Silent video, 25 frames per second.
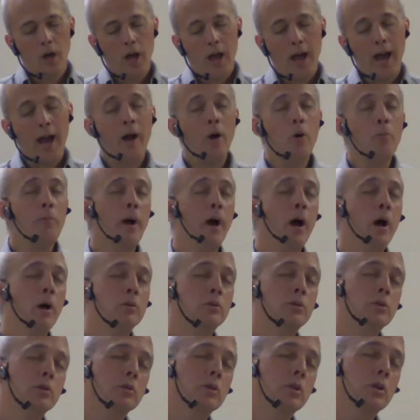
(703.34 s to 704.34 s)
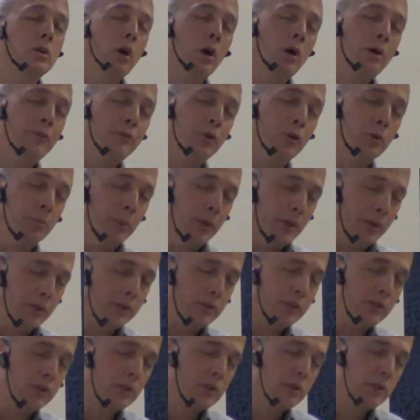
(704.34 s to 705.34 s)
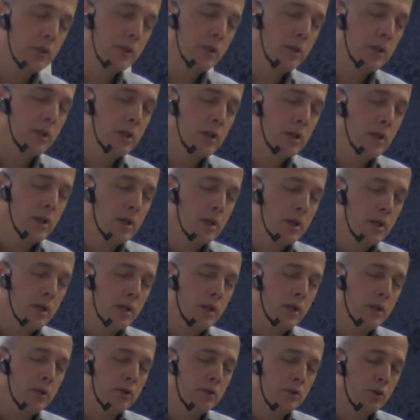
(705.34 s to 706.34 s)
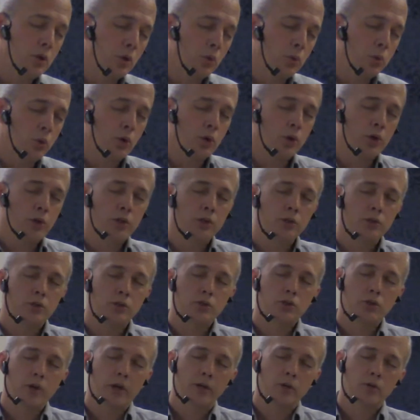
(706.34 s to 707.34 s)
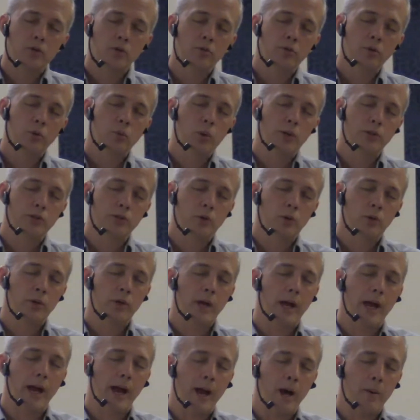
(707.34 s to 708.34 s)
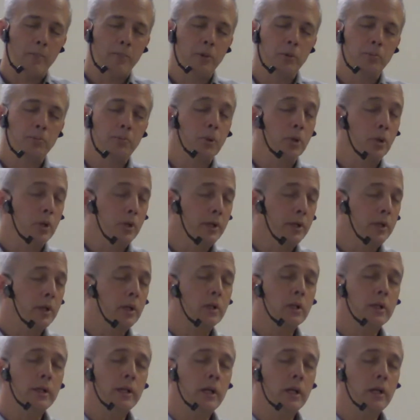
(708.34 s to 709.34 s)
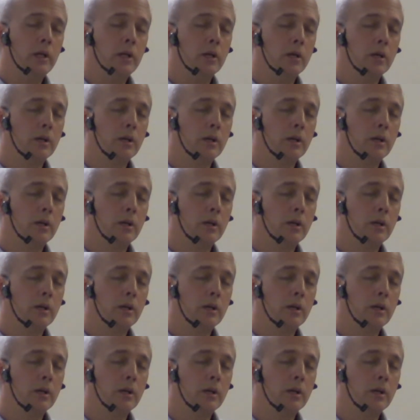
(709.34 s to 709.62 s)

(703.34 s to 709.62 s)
How about the government? Is there worry and stress over what's going to happen politically?